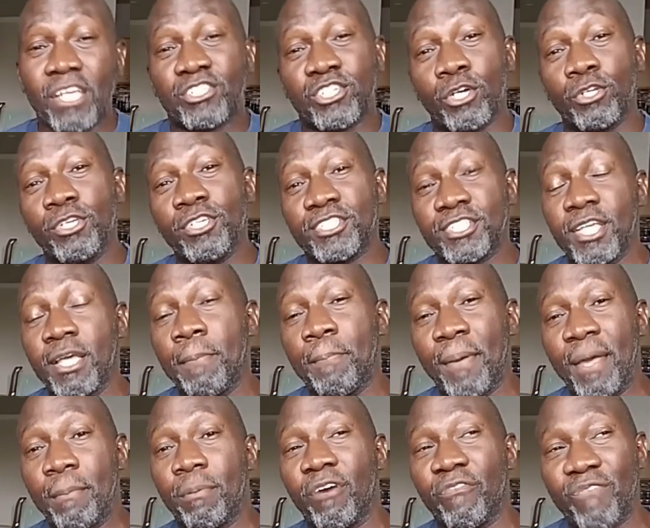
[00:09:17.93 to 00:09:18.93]
And so you
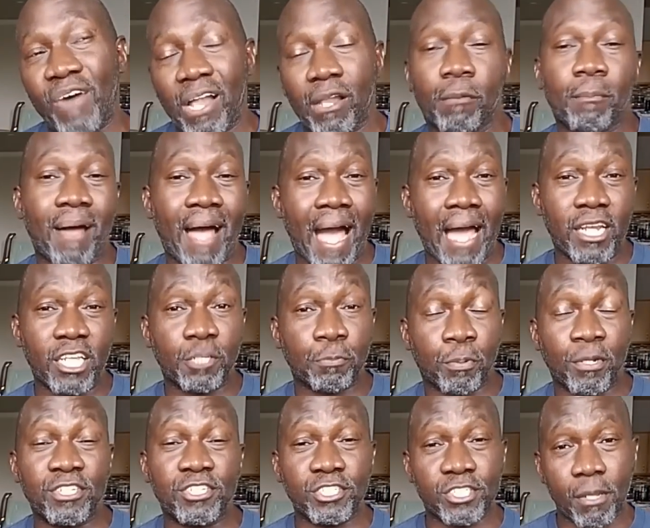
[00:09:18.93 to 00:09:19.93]
see people falling behind
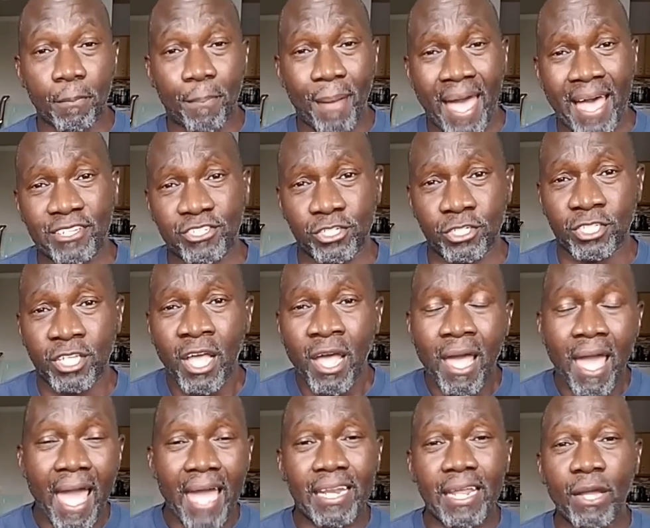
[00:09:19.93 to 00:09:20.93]
these preachers and
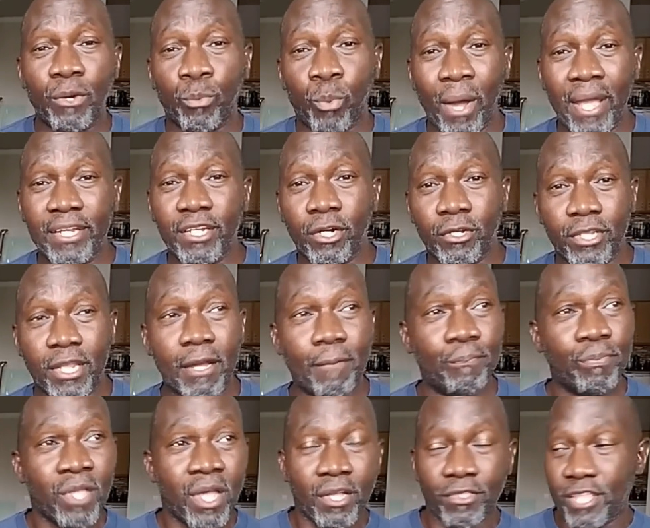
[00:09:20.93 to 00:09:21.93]
pastors, and they waiting on
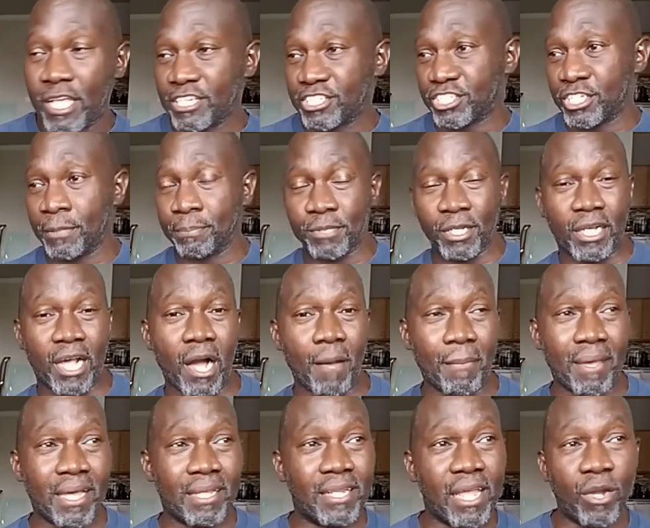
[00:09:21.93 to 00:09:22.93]
their, their ship to
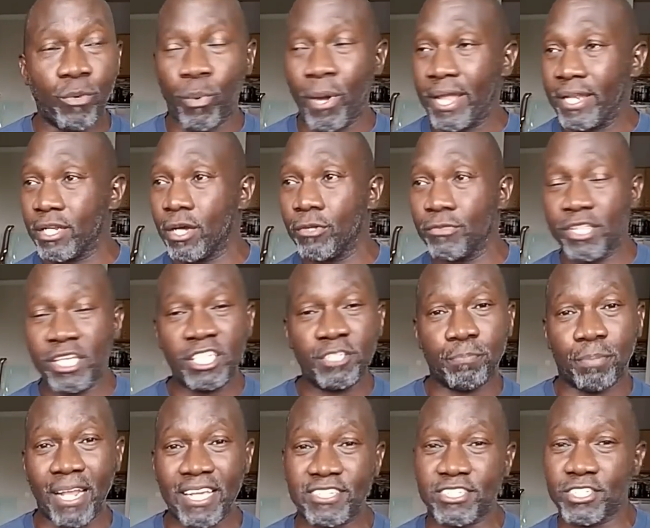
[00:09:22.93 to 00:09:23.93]
come in. They waiting on
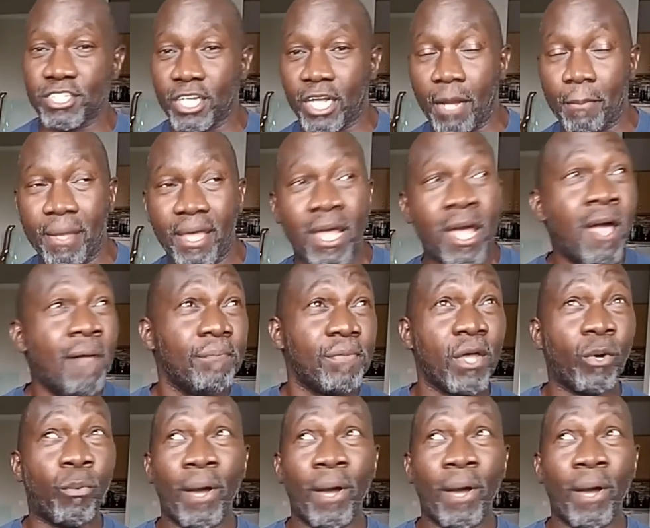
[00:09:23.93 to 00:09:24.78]
these blessings to come in.